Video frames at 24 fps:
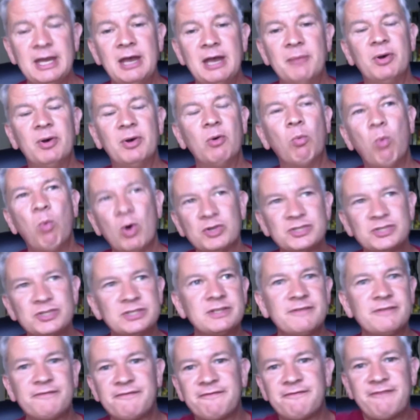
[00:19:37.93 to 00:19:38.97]
but what's
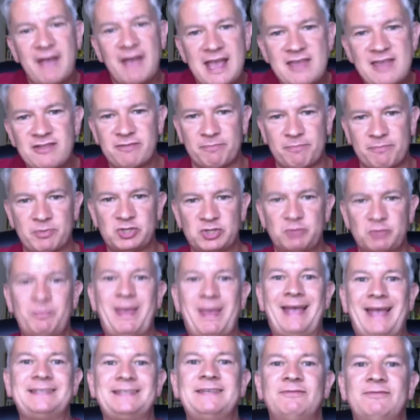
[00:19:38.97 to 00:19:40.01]
the faith
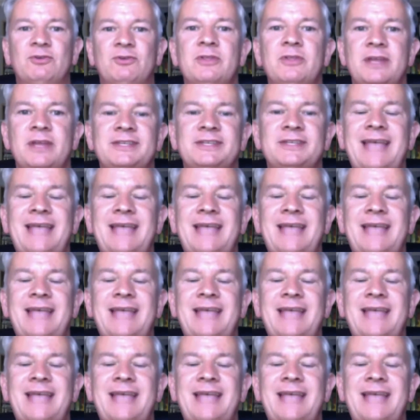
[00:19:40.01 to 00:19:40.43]
perspective on this?